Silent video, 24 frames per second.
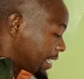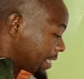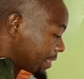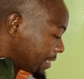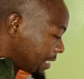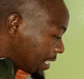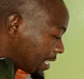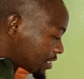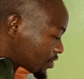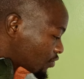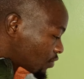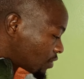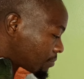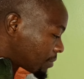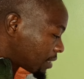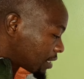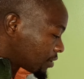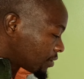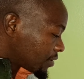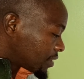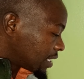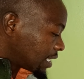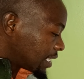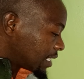The last one but
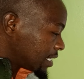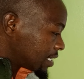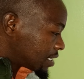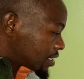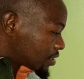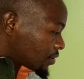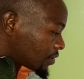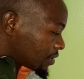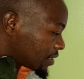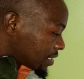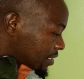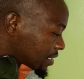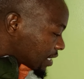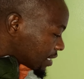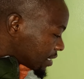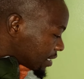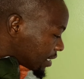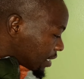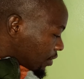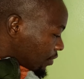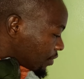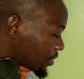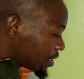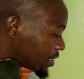not the least on this
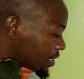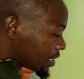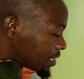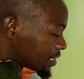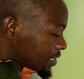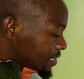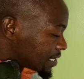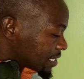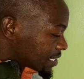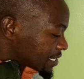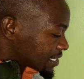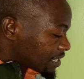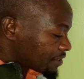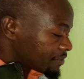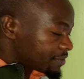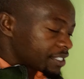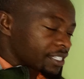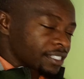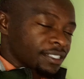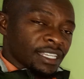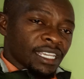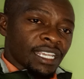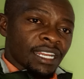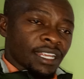category is the
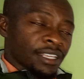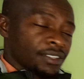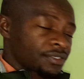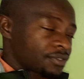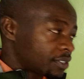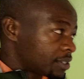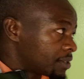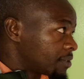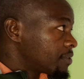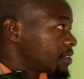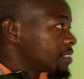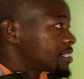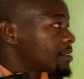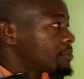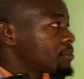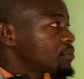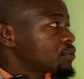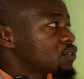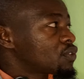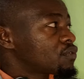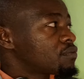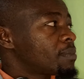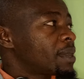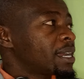services industry. This
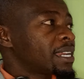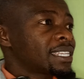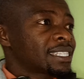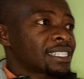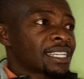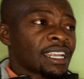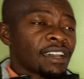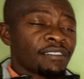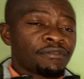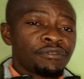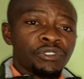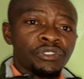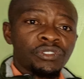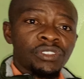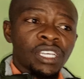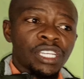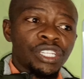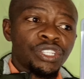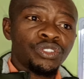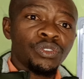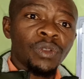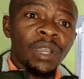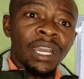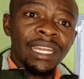amount of money is enough to
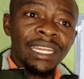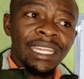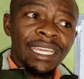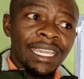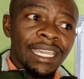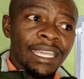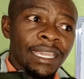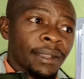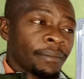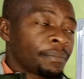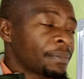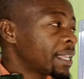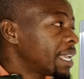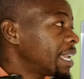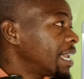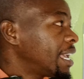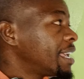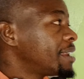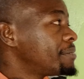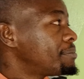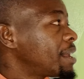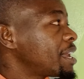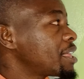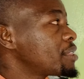start you a daycare.
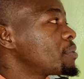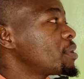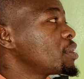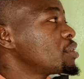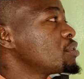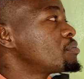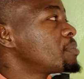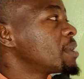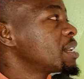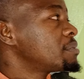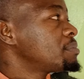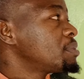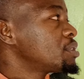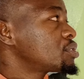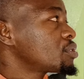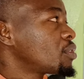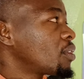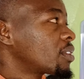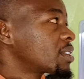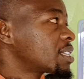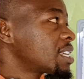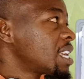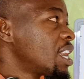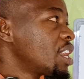And by the way, you might be
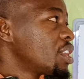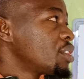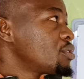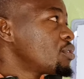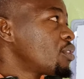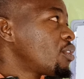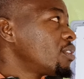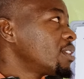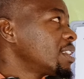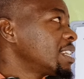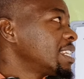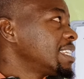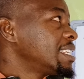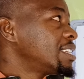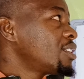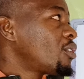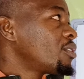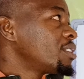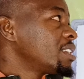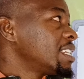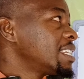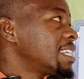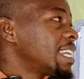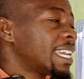shocked. You only
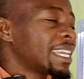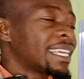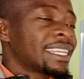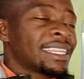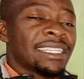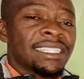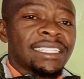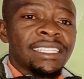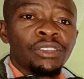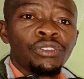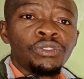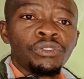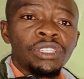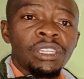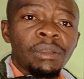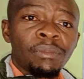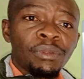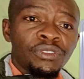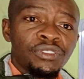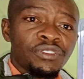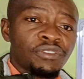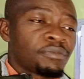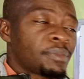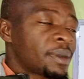don't need like this huge
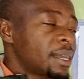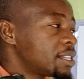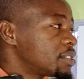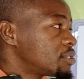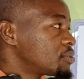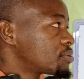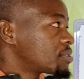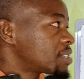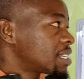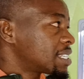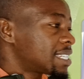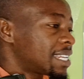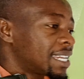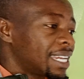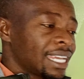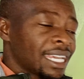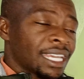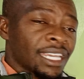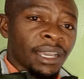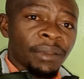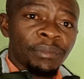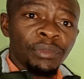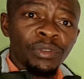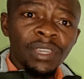amount of money to start a
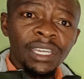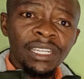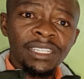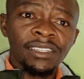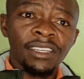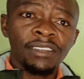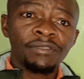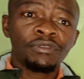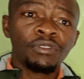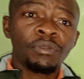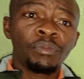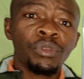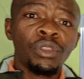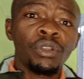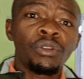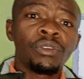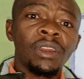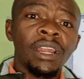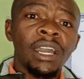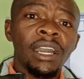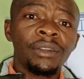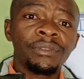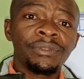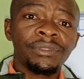daycare. You can start from your
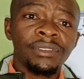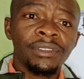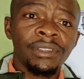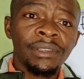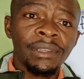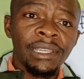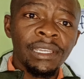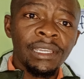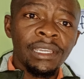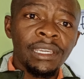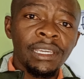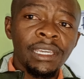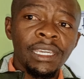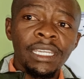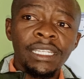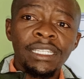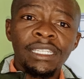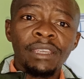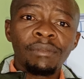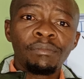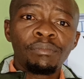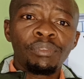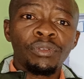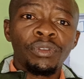own house. It's
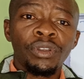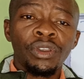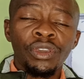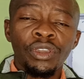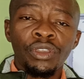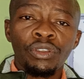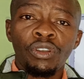simple.